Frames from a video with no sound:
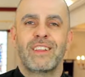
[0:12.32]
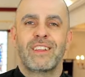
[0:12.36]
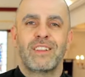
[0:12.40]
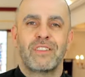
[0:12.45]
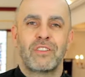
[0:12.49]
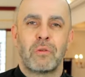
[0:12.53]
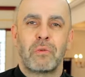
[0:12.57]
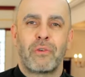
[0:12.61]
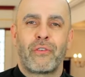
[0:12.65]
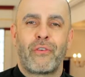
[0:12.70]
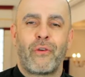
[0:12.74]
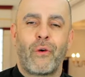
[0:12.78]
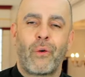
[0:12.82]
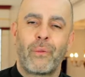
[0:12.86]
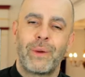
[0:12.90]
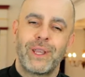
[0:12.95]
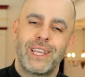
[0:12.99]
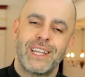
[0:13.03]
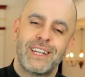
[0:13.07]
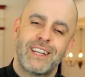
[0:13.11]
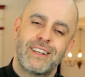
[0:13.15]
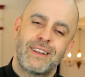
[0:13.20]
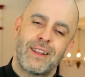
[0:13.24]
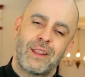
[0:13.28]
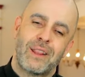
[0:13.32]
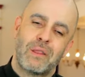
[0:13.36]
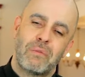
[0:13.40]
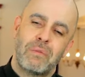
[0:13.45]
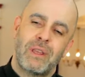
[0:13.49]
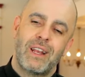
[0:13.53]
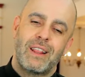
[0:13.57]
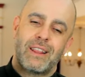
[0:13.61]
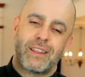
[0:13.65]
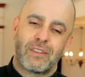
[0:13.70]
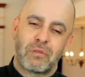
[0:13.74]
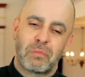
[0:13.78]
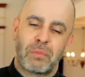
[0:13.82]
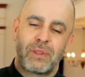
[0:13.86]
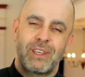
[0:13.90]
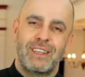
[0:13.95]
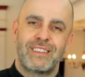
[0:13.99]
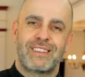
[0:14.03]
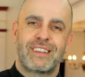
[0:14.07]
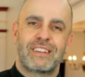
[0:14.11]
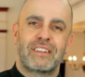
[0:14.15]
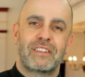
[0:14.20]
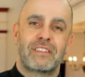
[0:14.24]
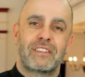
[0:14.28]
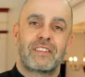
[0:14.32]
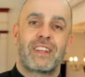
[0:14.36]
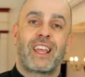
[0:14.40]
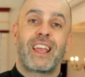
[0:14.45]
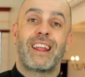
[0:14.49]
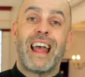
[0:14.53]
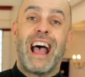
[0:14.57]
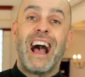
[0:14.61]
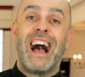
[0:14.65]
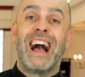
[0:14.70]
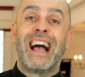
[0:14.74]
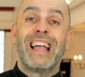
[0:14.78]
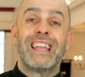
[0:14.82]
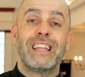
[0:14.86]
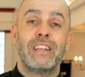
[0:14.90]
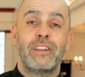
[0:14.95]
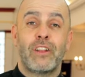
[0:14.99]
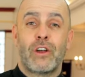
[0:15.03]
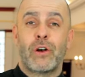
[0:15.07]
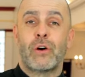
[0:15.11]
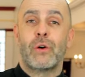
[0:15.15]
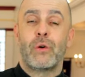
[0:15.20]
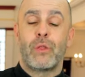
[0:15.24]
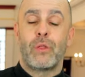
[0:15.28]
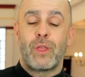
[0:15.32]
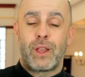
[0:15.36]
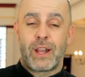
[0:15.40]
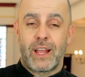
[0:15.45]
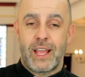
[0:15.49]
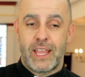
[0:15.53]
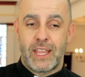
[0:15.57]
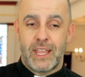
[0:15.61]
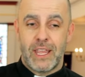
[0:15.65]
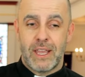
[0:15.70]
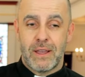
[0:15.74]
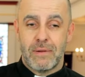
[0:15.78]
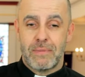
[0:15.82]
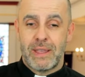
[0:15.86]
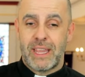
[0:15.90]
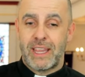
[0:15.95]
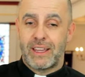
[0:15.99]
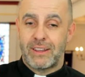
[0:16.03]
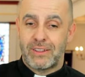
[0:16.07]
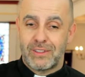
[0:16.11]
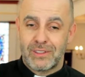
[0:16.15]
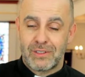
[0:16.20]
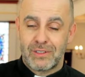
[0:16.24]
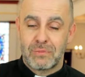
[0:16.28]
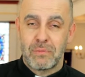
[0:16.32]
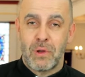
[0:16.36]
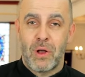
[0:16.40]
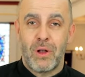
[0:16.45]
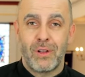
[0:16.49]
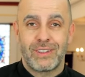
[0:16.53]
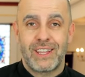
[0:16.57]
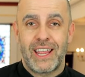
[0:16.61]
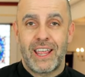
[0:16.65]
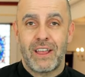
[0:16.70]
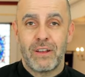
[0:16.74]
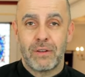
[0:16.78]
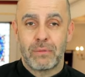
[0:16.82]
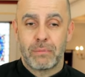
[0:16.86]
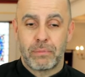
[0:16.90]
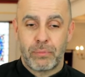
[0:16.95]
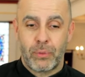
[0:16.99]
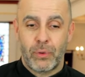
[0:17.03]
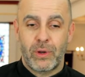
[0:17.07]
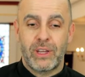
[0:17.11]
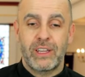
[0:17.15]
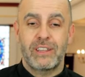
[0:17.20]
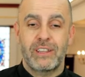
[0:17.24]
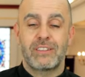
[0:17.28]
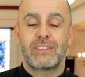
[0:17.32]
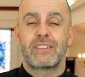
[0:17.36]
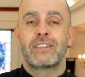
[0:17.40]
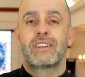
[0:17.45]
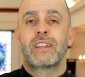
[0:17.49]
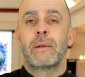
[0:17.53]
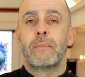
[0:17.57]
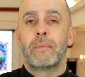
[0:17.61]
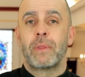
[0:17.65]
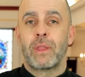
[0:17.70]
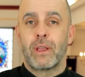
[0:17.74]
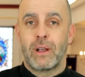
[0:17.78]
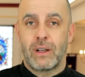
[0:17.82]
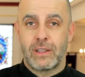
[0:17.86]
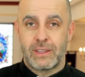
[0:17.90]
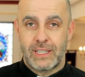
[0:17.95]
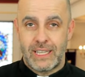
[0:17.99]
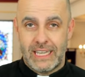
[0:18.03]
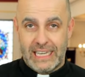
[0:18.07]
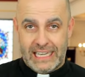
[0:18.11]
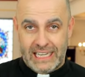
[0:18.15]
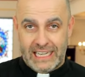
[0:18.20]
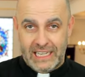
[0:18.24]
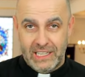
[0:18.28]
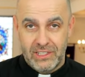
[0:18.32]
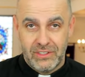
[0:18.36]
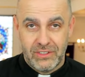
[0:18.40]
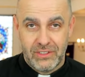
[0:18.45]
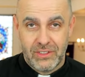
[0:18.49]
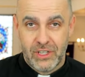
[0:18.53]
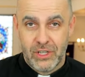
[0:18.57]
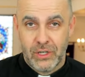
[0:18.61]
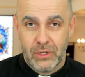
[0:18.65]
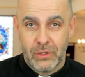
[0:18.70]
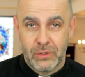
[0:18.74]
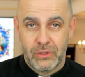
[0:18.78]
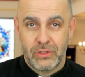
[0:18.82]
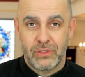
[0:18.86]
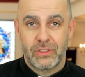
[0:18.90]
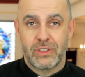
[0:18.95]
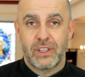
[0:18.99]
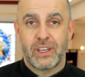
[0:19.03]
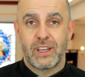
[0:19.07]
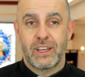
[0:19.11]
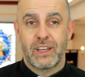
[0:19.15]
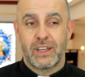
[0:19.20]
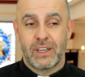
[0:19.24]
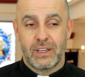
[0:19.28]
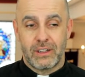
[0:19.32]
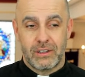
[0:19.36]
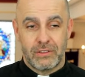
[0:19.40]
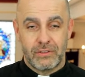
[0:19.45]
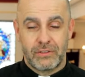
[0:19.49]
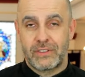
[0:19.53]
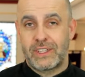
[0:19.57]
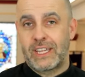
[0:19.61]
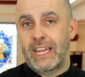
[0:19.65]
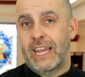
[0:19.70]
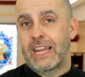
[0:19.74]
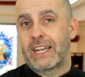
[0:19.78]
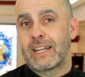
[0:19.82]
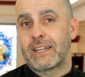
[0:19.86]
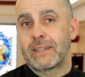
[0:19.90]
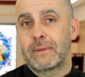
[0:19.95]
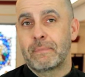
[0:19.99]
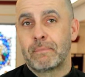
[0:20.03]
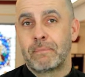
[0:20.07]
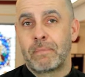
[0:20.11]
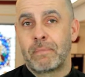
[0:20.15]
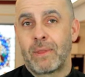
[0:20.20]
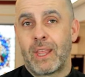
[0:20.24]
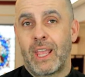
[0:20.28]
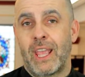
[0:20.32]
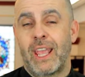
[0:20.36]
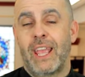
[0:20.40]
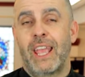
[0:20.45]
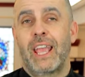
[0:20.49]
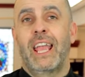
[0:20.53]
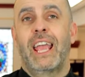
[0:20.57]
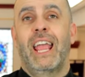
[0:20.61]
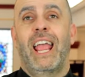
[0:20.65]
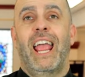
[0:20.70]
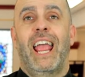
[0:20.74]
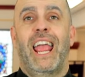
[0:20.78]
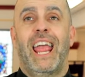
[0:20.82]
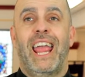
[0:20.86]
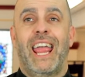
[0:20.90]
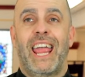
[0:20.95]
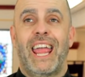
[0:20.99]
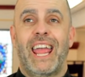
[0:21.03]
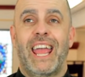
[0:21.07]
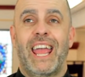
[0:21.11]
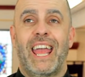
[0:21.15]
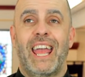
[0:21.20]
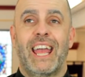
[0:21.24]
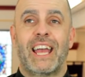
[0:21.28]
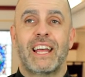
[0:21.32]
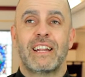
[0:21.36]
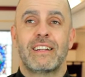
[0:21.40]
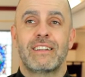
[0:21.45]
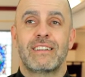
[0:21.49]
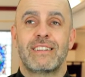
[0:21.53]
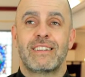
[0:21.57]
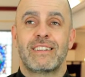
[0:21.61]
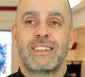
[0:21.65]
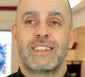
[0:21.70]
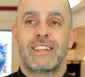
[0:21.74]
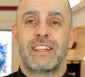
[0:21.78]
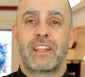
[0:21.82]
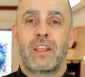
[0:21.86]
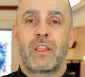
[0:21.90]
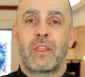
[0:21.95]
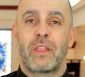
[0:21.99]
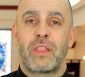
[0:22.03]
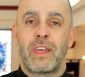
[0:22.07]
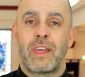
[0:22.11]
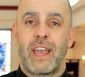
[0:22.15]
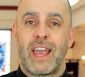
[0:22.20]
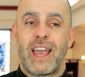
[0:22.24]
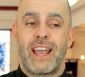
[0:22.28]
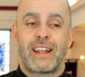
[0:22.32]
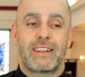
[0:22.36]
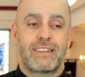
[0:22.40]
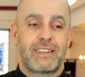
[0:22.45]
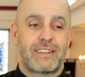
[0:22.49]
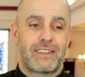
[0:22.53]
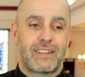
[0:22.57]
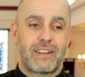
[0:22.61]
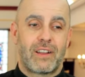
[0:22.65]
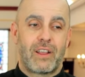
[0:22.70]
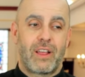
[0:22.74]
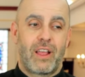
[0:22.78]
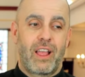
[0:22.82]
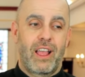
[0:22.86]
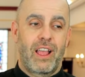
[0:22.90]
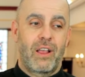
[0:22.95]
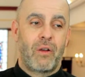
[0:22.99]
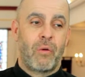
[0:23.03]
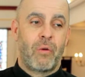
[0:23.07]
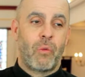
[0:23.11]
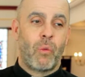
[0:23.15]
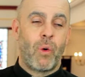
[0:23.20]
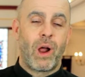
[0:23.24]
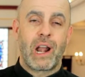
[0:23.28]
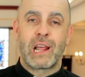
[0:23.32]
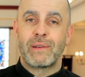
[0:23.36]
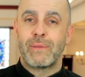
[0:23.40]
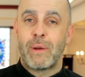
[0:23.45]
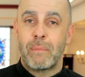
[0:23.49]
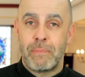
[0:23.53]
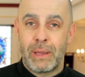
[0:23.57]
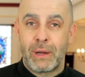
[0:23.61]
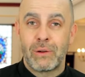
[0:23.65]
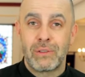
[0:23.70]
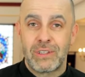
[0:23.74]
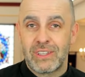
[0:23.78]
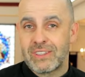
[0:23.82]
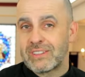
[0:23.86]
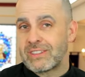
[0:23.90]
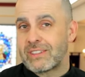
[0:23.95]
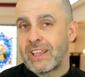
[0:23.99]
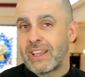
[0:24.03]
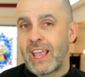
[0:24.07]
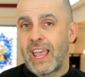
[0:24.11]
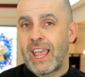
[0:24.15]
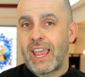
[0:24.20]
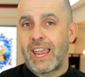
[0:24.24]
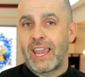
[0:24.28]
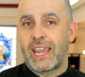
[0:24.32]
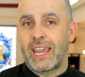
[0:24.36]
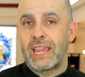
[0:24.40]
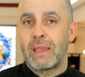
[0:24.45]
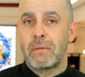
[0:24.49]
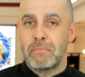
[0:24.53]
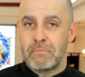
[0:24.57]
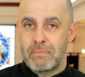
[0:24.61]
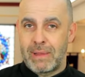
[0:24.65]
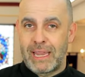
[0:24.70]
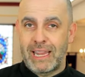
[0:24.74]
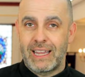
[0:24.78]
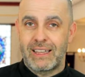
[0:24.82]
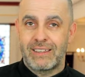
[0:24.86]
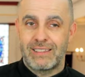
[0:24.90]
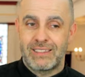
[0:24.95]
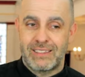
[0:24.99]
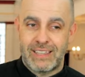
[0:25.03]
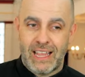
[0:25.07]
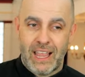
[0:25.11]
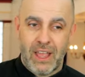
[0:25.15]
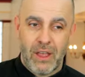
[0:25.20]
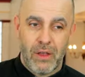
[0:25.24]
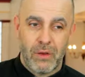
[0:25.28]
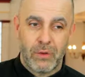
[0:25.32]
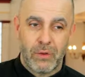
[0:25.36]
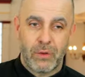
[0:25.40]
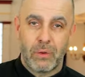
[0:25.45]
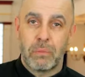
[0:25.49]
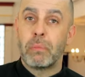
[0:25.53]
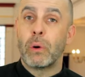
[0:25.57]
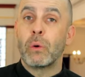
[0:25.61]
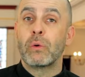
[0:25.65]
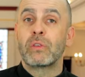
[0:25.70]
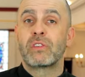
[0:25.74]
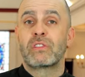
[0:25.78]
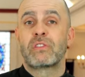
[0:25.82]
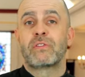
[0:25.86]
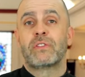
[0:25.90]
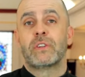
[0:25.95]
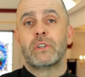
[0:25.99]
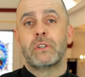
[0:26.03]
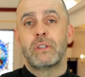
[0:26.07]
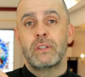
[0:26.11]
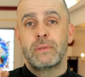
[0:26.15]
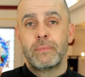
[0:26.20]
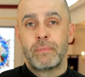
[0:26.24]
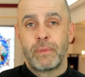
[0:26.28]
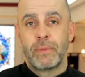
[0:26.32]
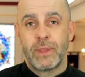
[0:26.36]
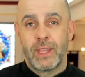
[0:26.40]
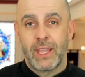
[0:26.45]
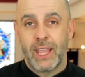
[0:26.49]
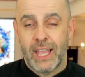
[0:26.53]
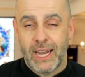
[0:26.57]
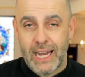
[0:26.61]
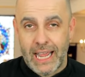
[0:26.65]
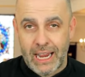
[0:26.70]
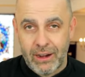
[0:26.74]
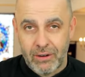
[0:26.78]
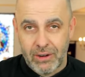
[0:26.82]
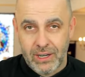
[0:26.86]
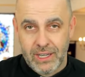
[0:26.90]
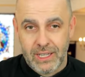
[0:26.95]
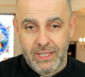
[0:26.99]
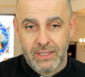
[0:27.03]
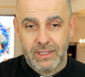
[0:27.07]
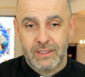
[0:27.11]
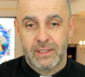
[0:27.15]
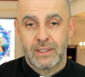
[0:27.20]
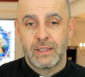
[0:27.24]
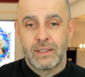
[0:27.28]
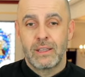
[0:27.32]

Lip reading: So before we get into the meat of this, please understand, I know that I am a small town priest on the east coast of Canada, and that what I'm about to say may sound boastful and arrogant.